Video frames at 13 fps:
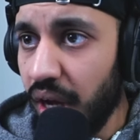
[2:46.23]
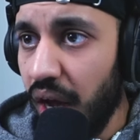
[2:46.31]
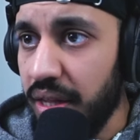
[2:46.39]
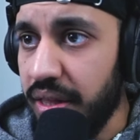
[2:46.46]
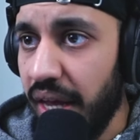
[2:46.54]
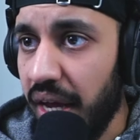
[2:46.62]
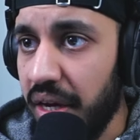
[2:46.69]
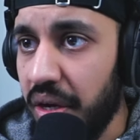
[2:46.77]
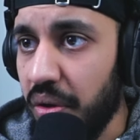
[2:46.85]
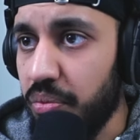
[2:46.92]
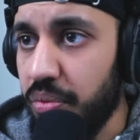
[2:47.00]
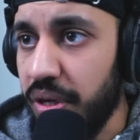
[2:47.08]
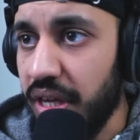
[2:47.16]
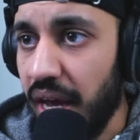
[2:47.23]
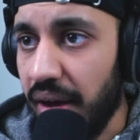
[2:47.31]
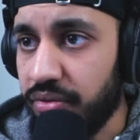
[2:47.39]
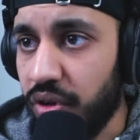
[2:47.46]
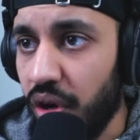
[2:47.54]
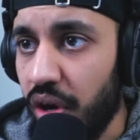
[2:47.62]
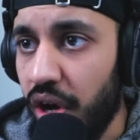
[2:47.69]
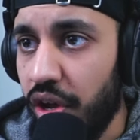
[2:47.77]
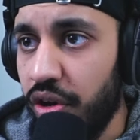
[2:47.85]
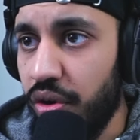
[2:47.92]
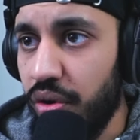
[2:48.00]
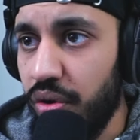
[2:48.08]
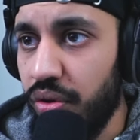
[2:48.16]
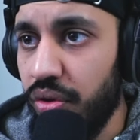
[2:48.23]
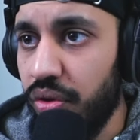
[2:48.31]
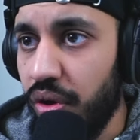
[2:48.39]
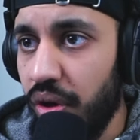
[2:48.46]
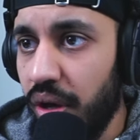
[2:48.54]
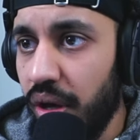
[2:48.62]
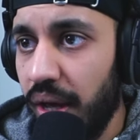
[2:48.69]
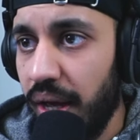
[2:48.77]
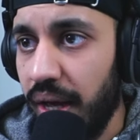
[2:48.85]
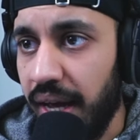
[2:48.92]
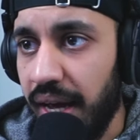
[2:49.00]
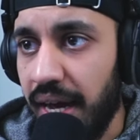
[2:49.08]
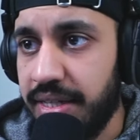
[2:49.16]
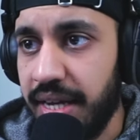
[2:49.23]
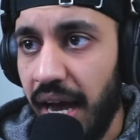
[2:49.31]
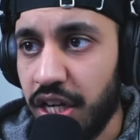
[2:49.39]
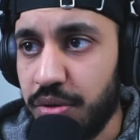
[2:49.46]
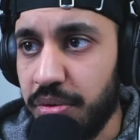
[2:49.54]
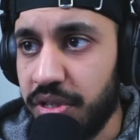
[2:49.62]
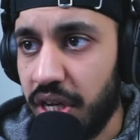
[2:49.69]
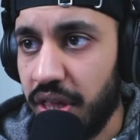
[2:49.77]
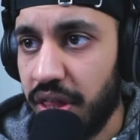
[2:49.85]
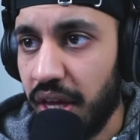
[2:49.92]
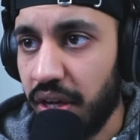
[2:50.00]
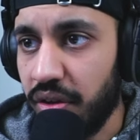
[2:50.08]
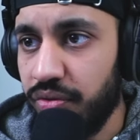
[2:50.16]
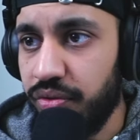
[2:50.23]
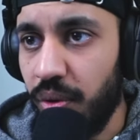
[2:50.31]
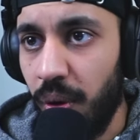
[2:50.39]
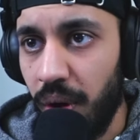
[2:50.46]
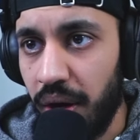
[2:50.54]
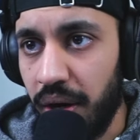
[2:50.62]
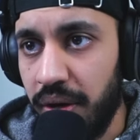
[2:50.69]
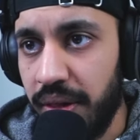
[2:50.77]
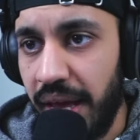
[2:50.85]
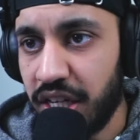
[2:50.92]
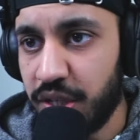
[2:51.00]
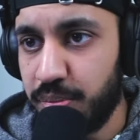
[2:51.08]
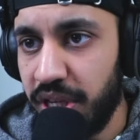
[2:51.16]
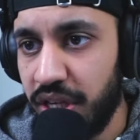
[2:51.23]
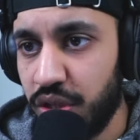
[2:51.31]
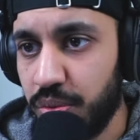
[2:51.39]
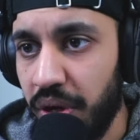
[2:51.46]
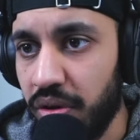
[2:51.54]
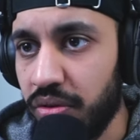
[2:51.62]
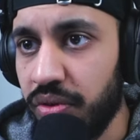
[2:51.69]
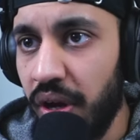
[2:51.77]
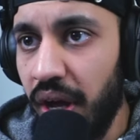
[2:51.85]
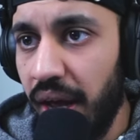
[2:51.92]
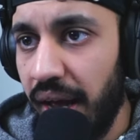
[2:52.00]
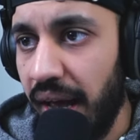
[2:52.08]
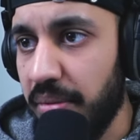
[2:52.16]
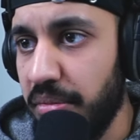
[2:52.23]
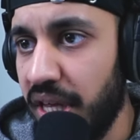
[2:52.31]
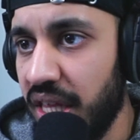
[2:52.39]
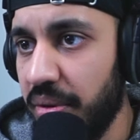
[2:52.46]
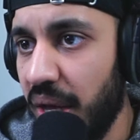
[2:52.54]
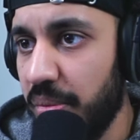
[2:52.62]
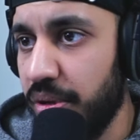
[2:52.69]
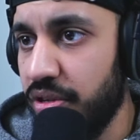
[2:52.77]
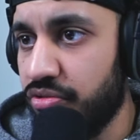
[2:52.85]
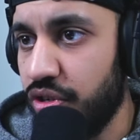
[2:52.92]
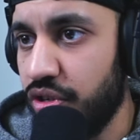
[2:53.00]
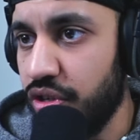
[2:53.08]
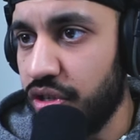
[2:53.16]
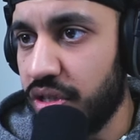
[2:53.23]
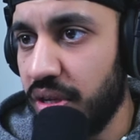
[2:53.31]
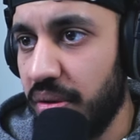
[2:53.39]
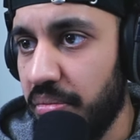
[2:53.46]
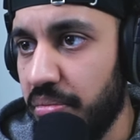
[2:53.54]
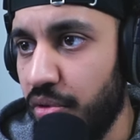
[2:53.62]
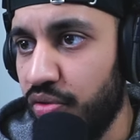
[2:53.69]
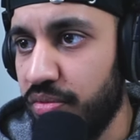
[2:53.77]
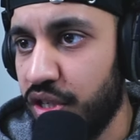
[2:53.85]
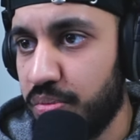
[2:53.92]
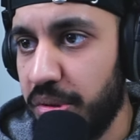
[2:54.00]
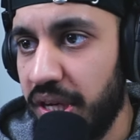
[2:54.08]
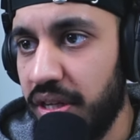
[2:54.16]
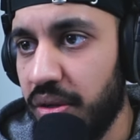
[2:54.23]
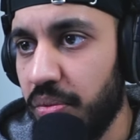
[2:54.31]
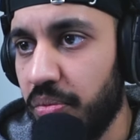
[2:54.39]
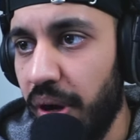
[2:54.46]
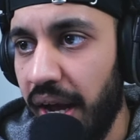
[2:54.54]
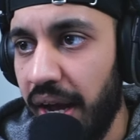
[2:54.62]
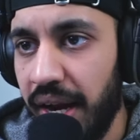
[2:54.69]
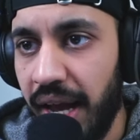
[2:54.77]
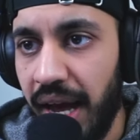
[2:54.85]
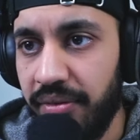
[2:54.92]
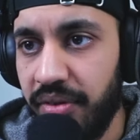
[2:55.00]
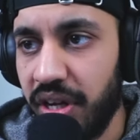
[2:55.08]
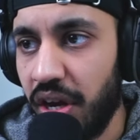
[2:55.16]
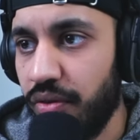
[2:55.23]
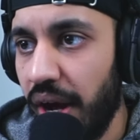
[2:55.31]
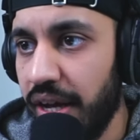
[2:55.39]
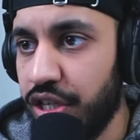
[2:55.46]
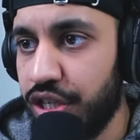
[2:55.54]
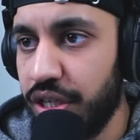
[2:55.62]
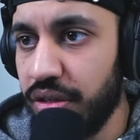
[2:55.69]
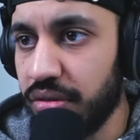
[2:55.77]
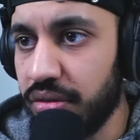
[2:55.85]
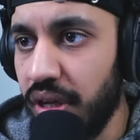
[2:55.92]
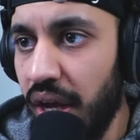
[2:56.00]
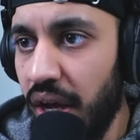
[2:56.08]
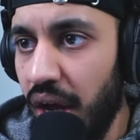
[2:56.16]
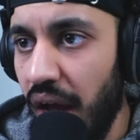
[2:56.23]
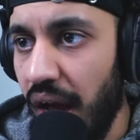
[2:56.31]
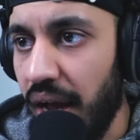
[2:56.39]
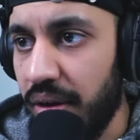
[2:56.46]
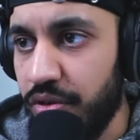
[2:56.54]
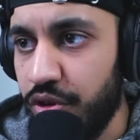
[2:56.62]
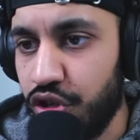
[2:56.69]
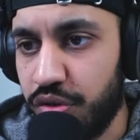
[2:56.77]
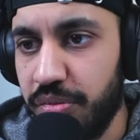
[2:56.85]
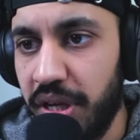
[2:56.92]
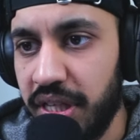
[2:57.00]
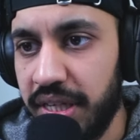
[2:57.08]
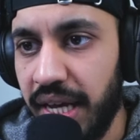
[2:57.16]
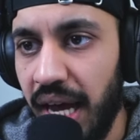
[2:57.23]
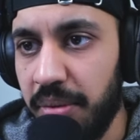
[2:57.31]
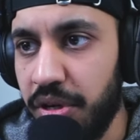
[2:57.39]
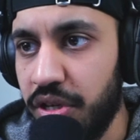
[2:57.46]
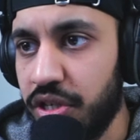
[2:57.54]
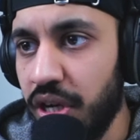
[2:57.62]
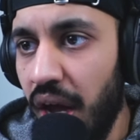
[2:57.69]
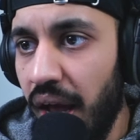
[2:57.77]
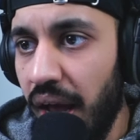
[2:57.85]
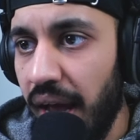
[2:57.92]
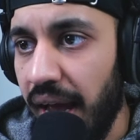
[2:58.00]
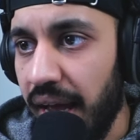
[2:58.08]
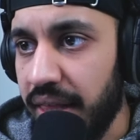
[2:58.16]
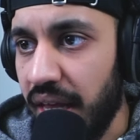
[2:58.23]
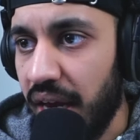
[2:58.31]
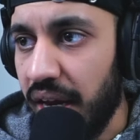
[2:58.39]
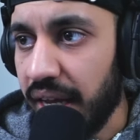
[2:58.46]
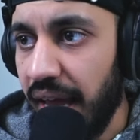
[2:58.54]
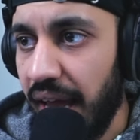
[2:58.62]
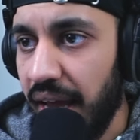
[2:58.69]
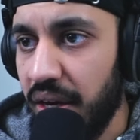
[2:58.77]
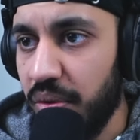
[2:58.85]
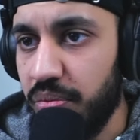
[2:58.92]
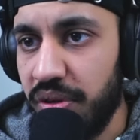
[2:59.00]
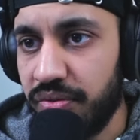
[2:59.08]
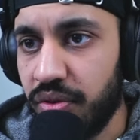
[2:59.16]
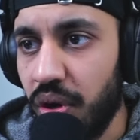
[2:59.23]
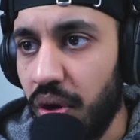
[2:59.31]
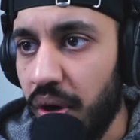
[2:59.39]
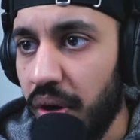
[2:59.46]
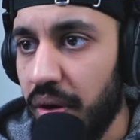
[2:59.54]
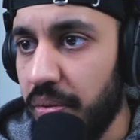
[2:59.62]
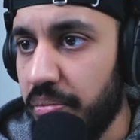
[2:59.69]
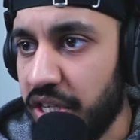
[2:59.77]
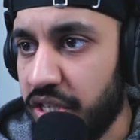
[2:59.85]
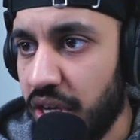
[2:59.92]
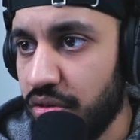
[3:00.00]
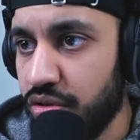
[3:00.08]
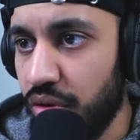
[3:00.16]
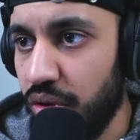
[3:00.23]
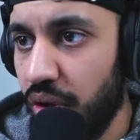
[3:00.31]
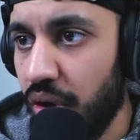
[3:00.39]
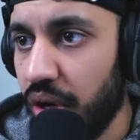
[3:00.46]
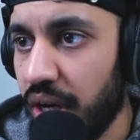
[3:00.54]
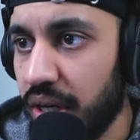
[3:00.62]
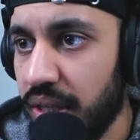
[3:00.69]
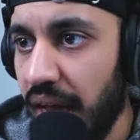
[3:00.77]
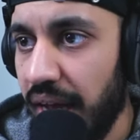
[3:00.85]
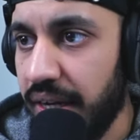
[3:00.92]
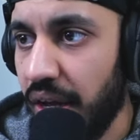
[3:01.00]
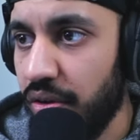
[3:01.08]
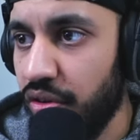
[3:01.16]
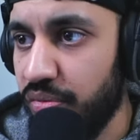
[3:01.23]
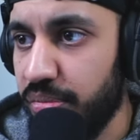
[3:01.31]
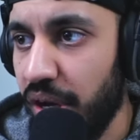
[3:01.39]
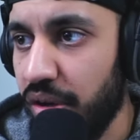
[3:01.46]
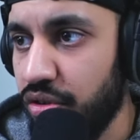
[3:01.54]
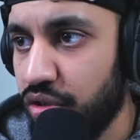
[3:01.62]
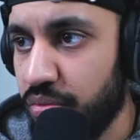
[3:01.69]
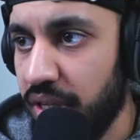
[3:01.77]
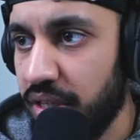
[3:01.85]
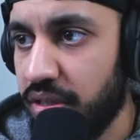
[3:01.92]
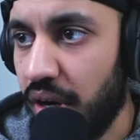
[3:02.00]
And then we have got new attachments, I think, for the Expedite 12. Melee weapons, reduced movement speed when having a riot shield and reduced melee damage. Then again, we've got missiles no longer land out of bounds when